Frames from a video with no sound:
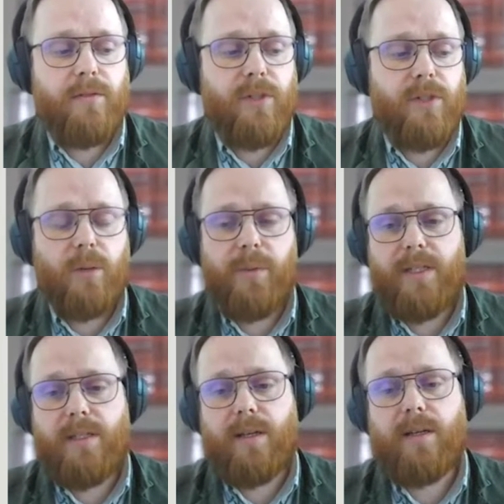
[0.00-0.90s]
different
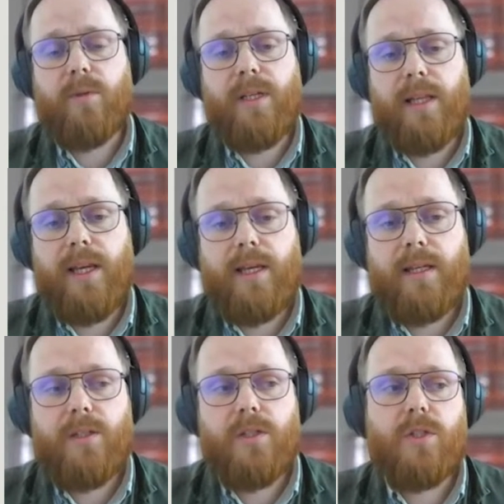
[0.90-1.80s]
topics that are
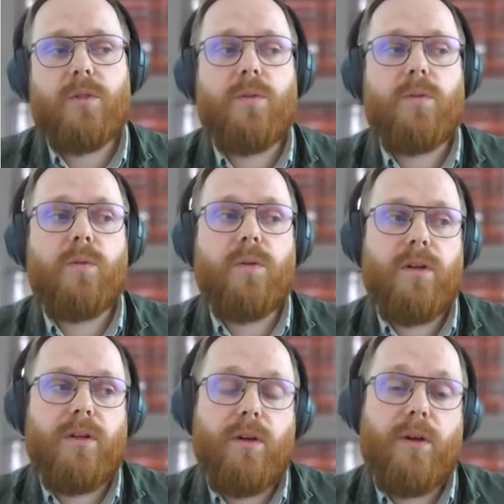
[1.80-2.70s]
related to
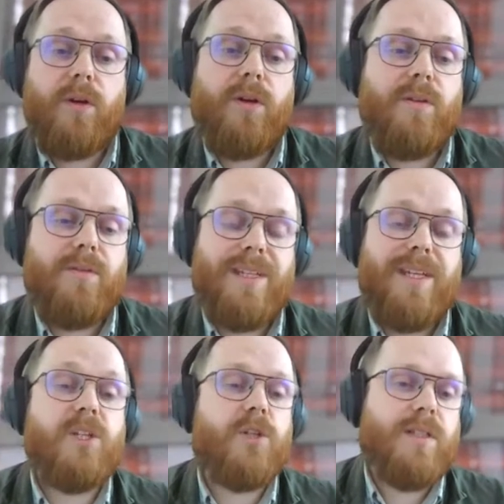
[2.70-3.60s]

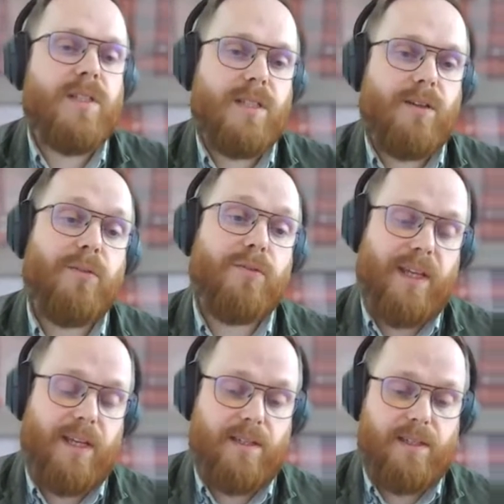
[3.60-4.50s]
the interests of
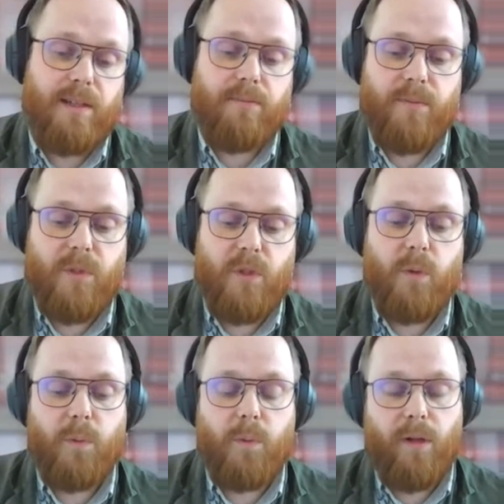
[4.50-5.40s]
ESA.
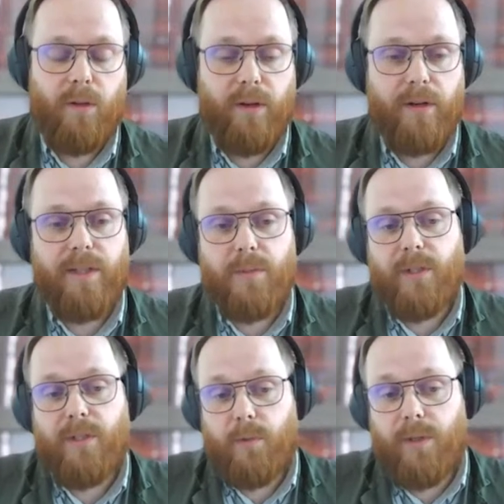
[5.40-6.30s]
So a lot of this,
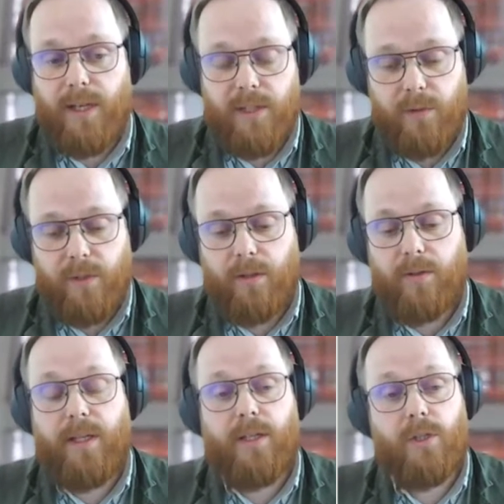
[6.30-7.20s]
because we're in ESRIN, are
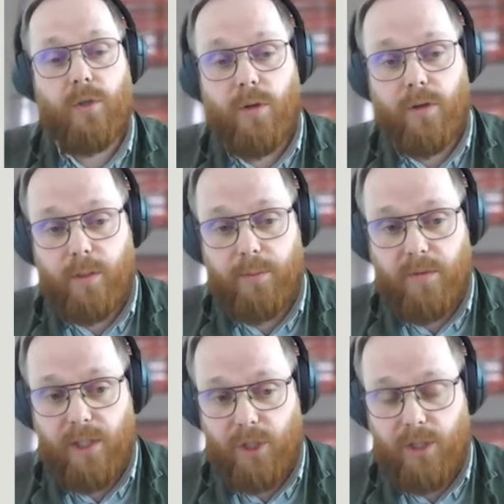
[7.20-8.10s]
related to Earth
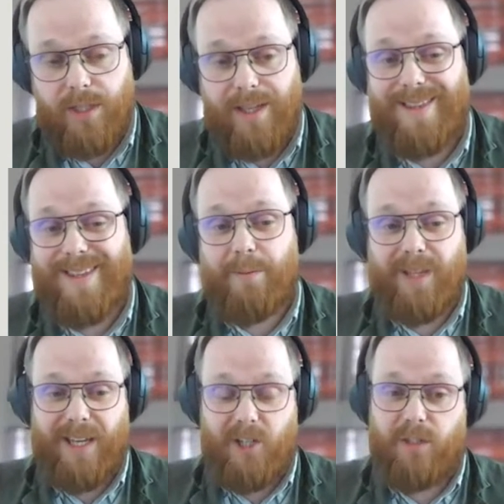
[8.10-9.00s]
observation and the
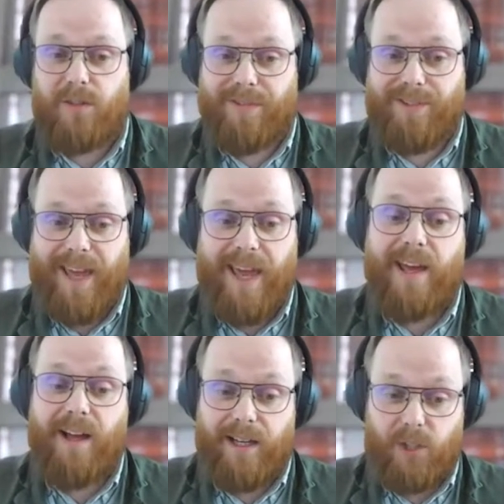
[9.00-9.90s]
application of
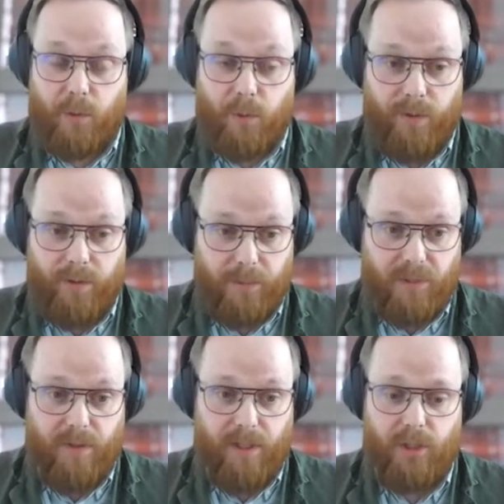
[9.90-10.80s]
AI to Earth
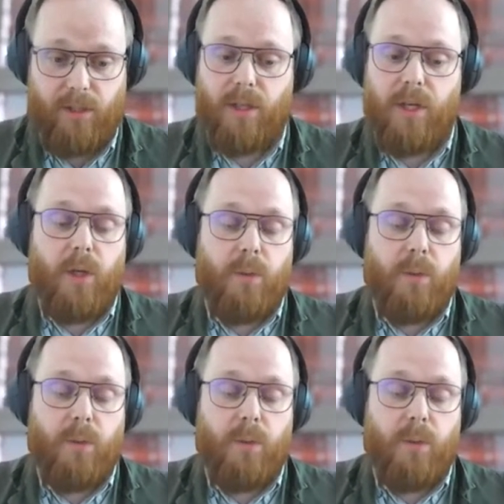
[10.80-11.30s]
observation.